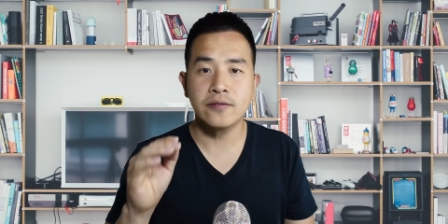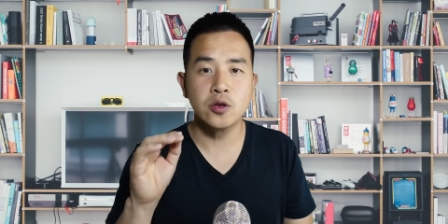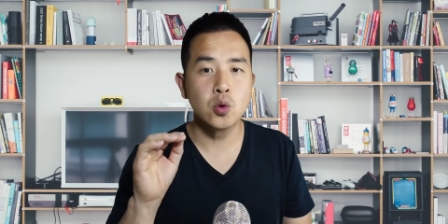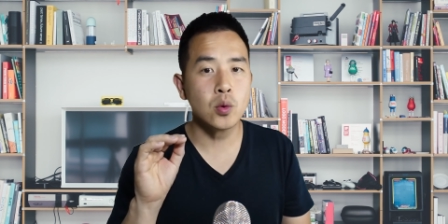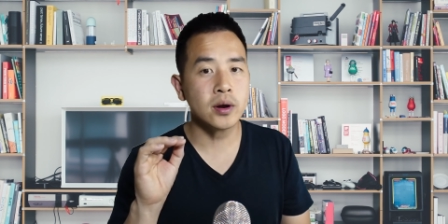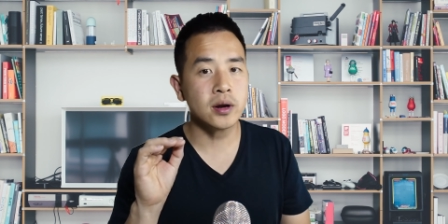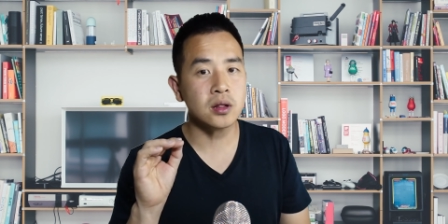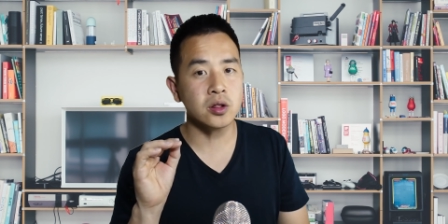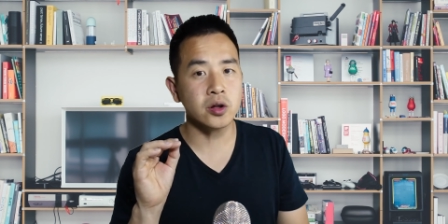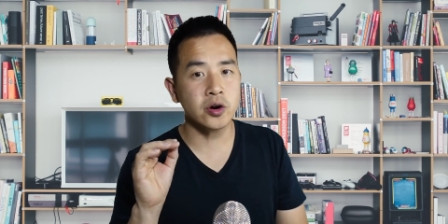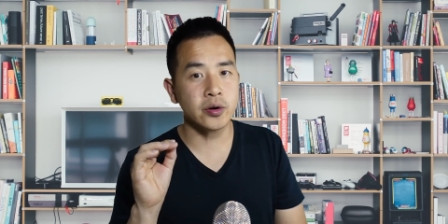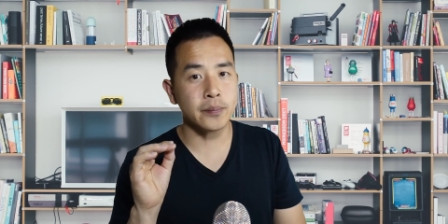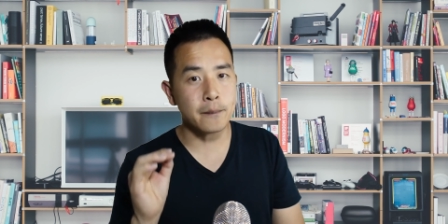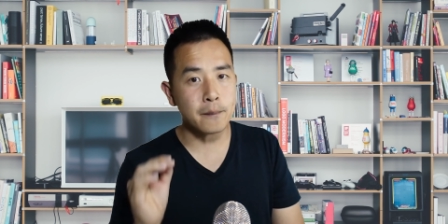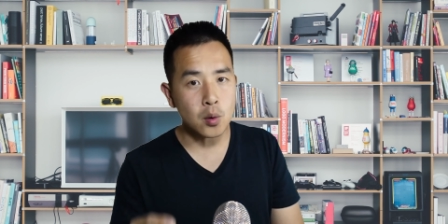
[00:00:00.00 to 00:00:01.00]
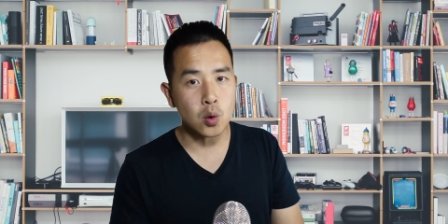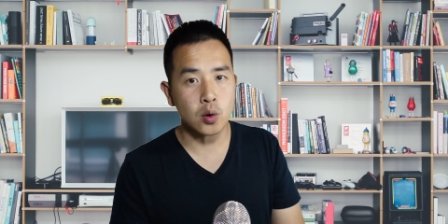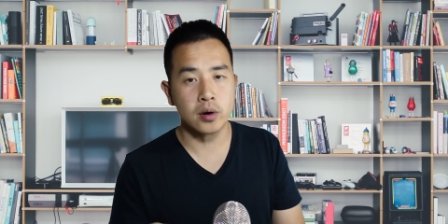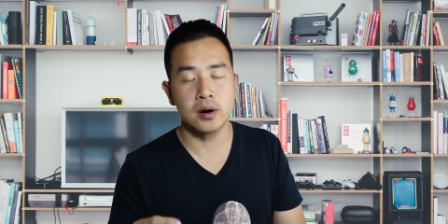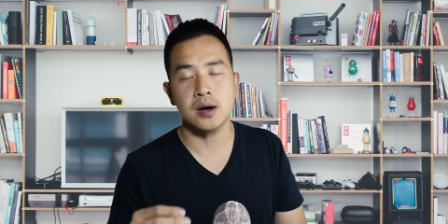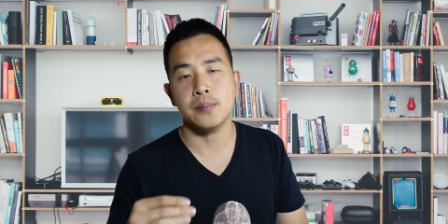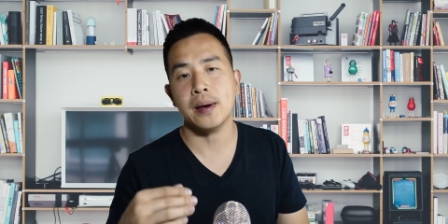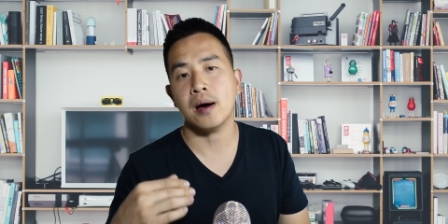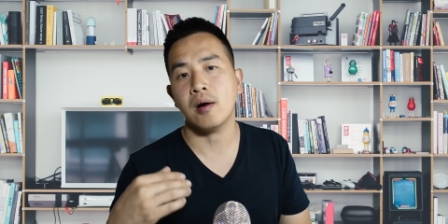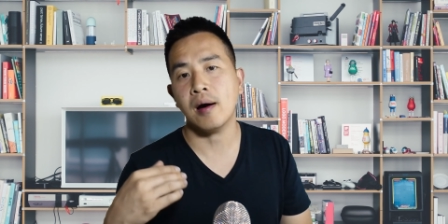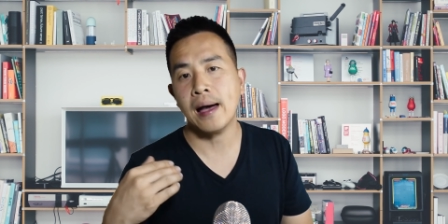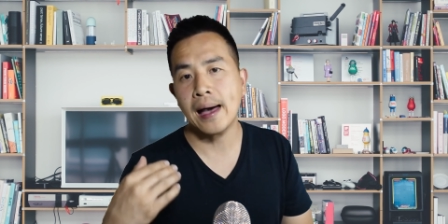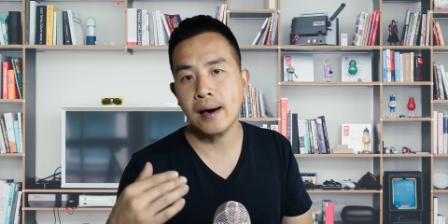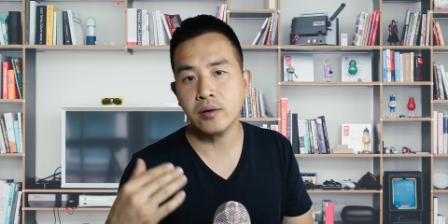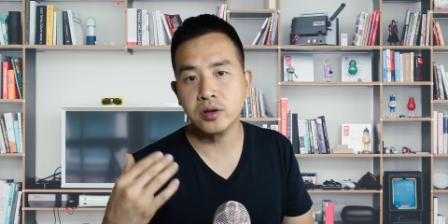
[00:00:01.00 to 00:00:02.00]
If you want to learn more about
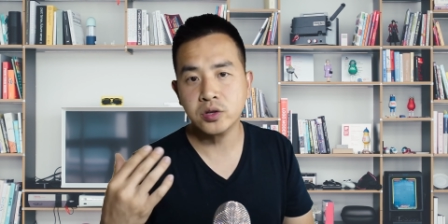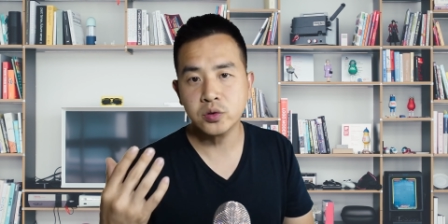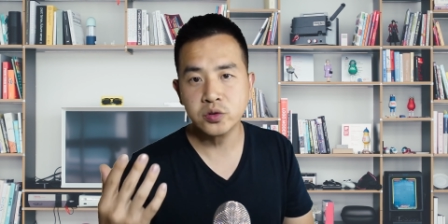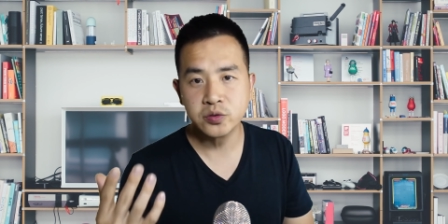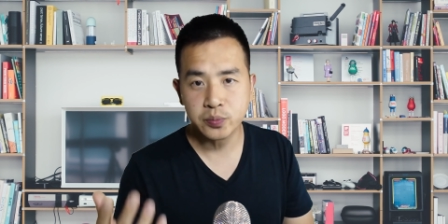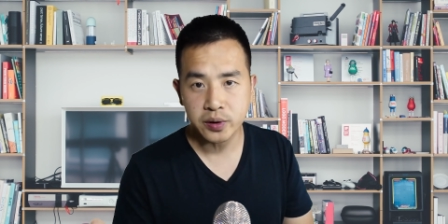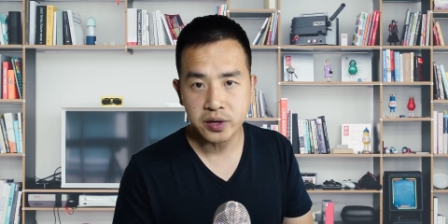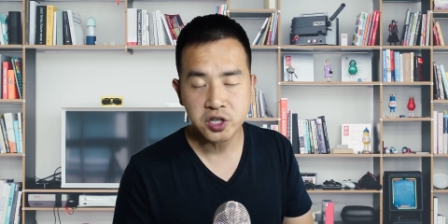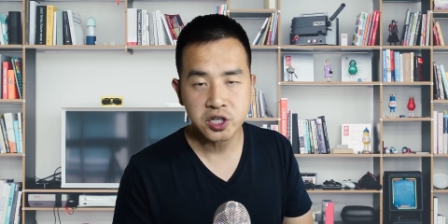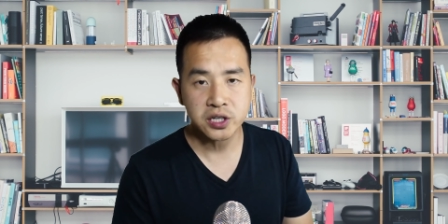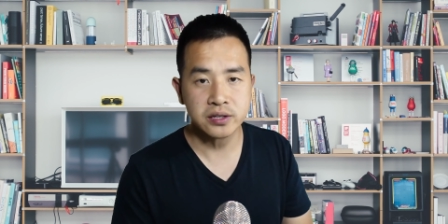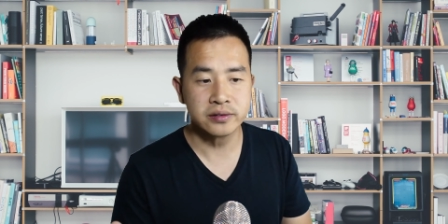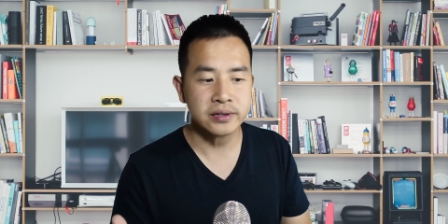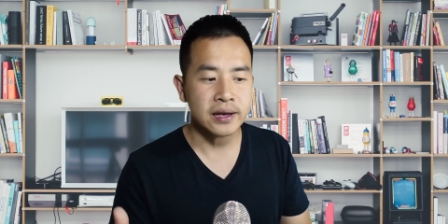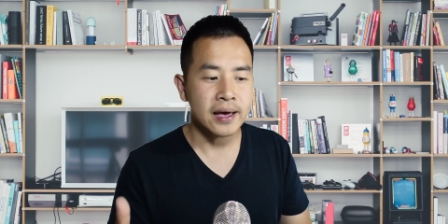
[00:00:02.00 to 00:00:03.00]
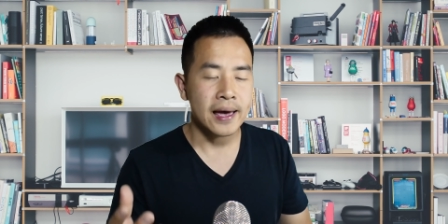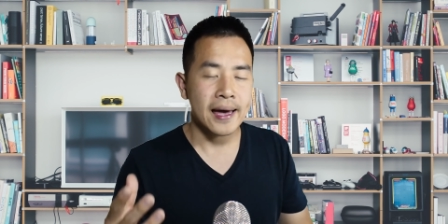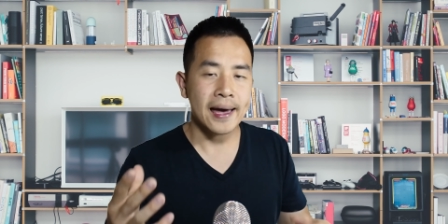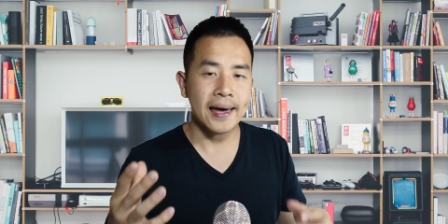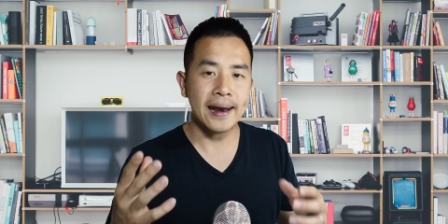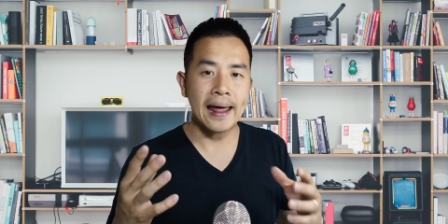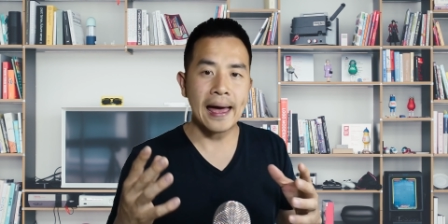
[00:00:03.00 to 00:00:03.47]
how to use spreadsheets and